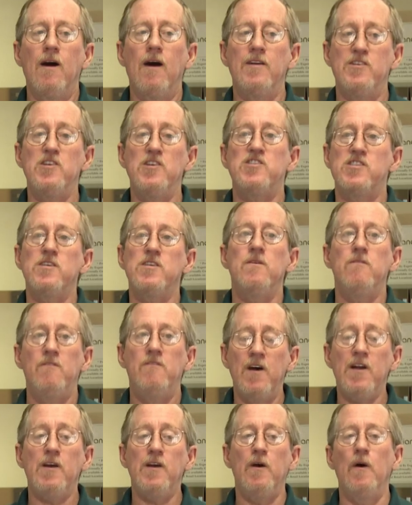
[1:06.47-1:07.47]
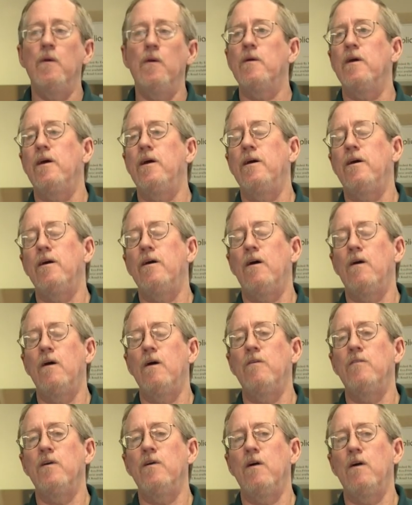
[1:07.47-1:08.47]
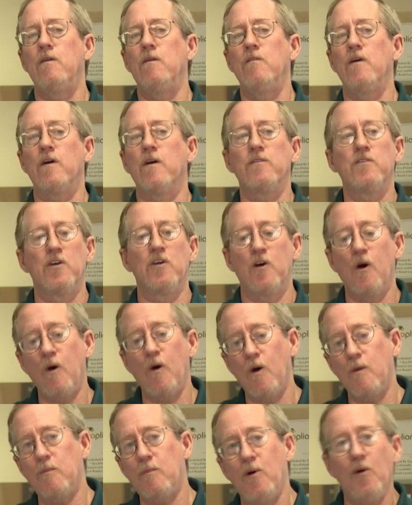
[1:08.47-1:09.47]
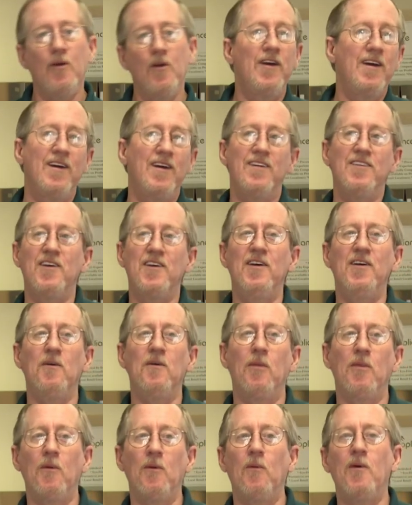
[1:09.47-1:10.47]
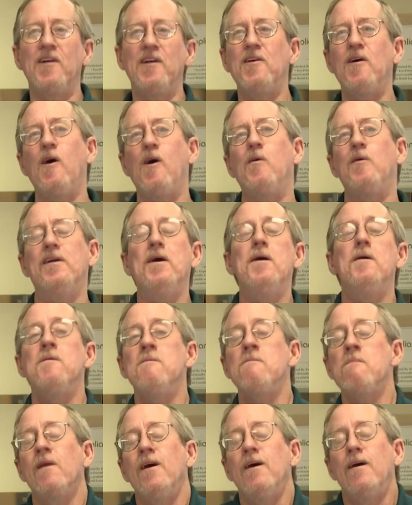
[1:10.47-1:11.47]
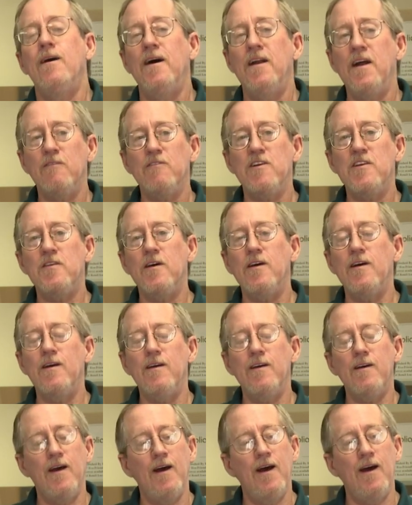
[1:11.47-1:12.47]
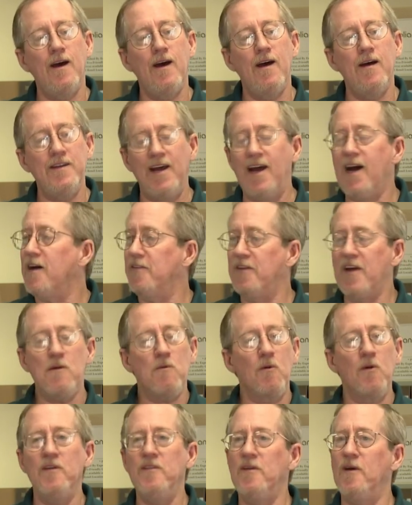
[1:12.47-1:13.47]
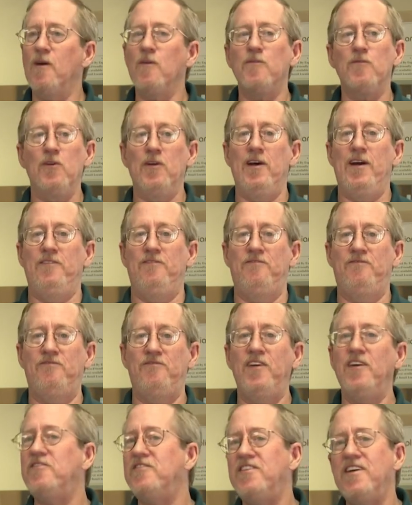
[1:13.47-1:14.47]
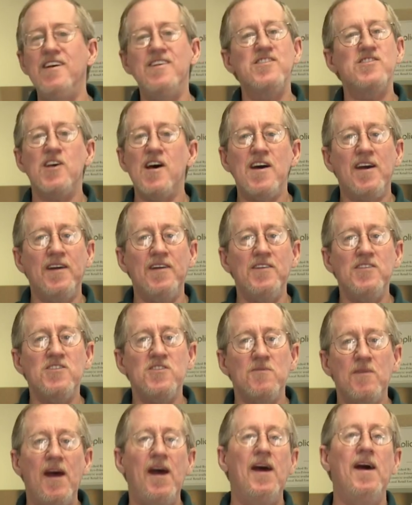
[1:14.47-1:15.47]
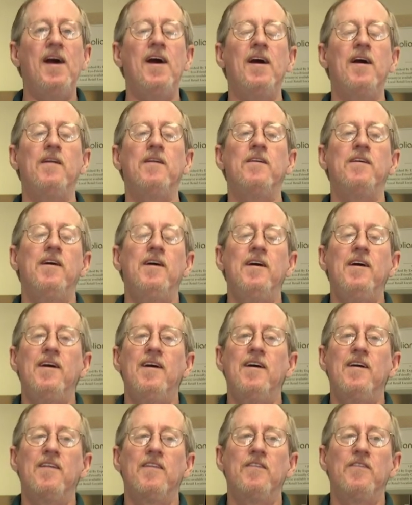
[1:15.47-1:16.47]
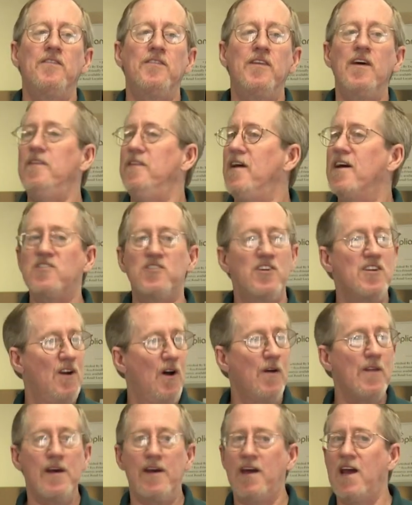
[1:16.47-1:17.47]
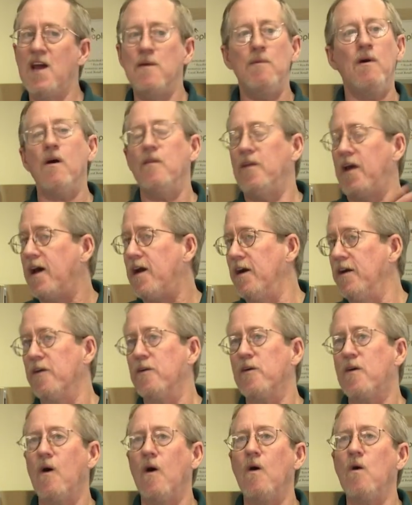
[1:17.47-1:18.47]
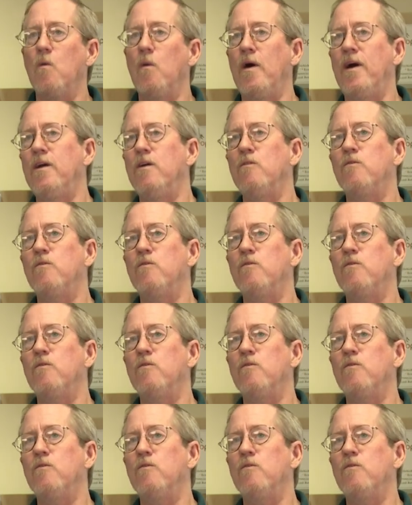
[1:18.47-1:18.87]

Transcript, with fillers: I did see the video of, of the, the, car pulling into the, the window and, and everything. And yeah, they were in there for like 15 seconds. And then next thing you know, they came out and they had another car waiting